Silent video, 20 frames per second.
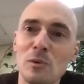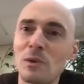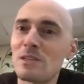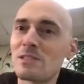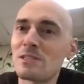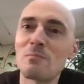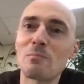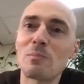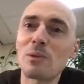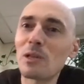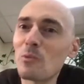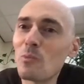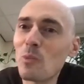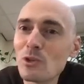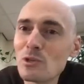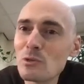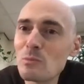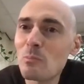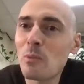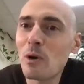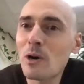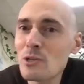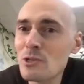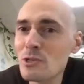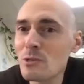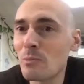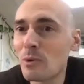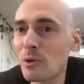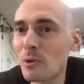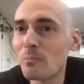It simply wasn't
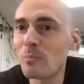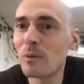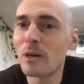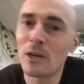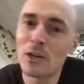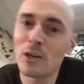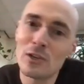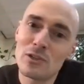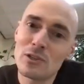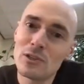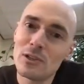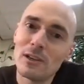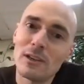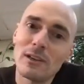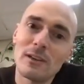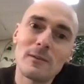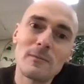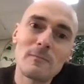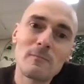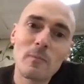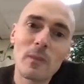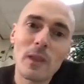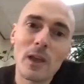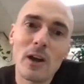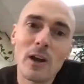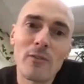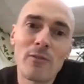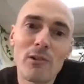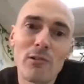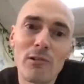possible because
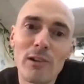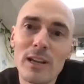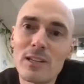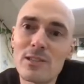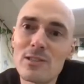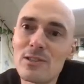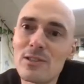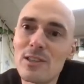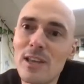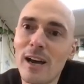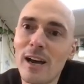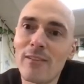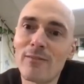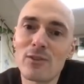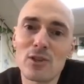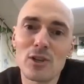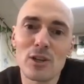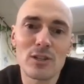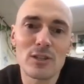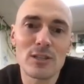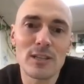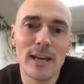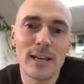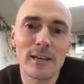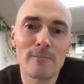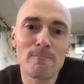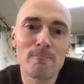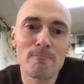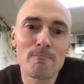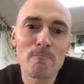of the reasons that I've just
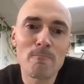said.